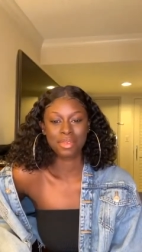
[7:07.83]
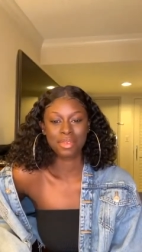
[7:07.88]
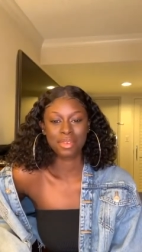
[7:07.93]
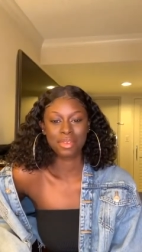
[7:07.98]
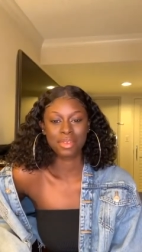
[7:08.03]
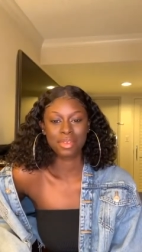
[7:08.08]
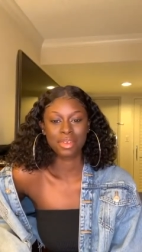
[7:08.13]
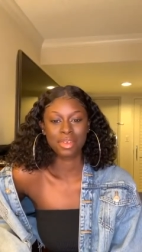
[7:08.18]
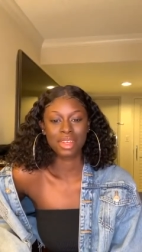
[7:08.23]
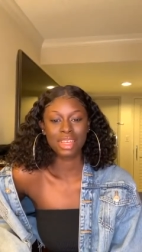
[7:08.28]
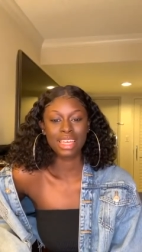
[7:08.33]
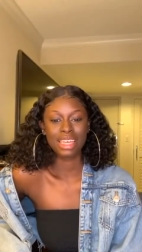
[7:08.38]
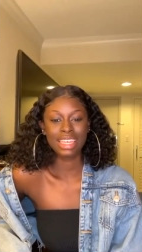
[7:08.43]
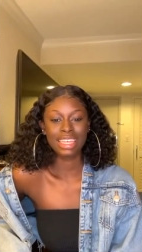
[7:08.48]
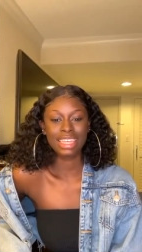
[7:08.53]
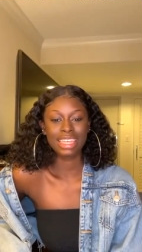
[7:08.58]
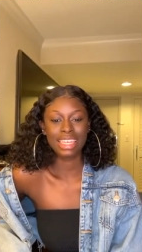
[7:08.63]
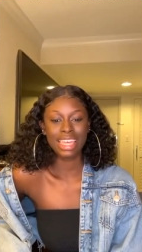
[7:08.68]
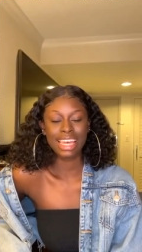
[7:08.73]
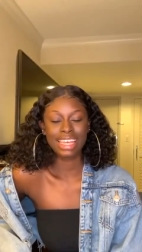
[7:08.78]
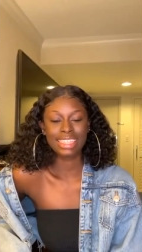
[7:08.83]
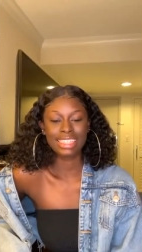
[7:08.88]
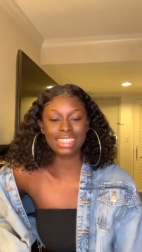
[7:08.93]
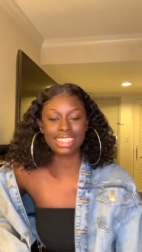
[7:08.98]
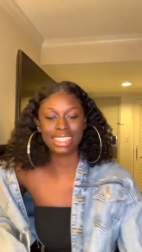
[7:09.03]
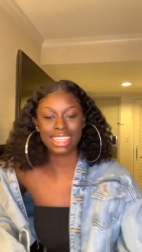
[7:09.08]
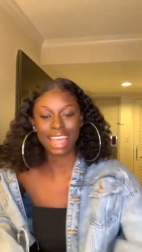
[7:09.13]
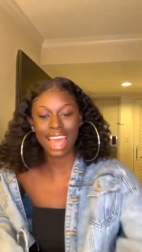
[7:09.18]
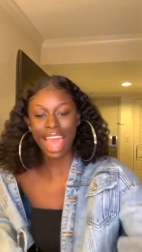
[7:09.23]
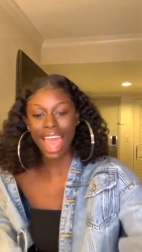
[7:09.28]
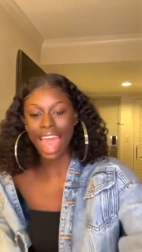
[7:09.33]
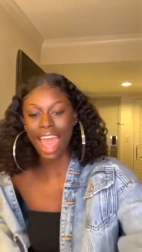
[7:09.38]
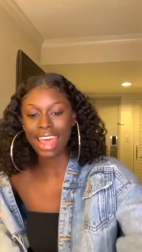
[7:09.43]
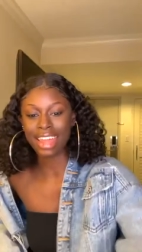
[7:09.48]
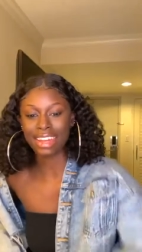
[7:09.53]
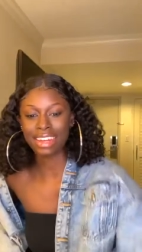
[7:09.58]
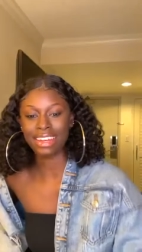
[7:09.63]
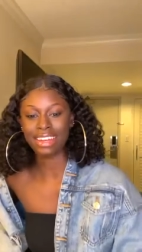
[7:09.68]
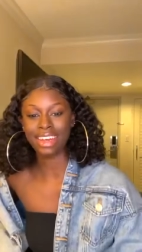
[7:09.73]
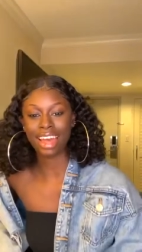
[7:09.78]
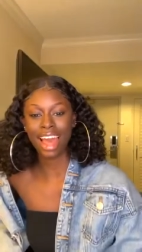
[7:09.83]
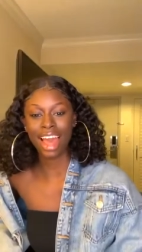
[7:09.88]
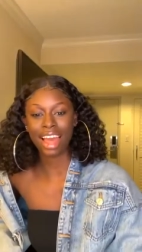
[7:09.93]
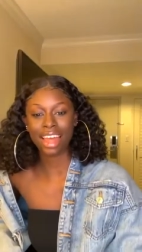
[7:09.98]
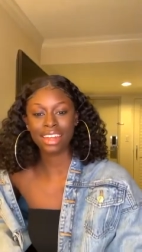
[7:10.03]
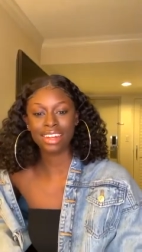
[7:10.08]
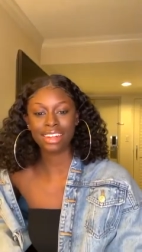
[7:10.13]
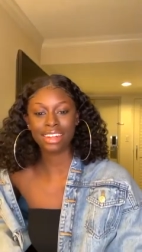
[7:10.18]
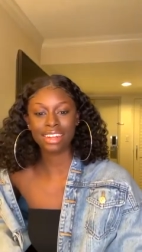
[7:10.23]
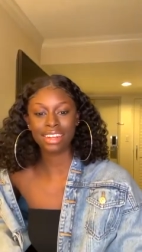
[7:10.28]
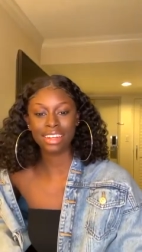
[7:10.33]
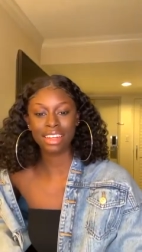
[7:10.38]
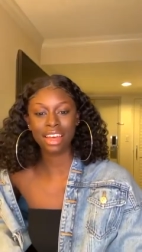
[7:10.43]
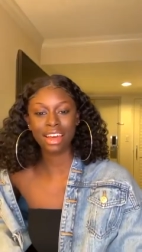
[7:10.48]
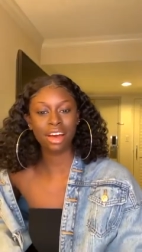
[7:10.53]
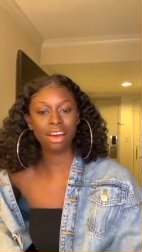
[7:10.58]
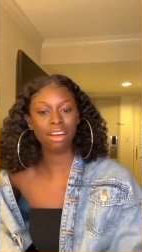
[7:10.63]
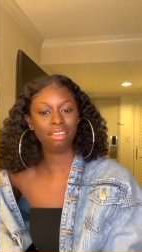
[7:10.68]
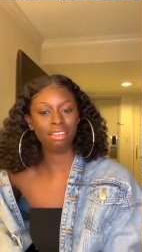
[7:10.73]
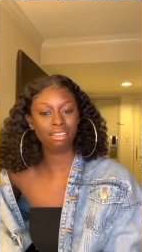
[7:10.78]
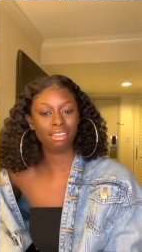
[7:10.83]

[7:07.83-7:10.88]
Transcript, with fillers: Did I click anything? Yes, add. Oh!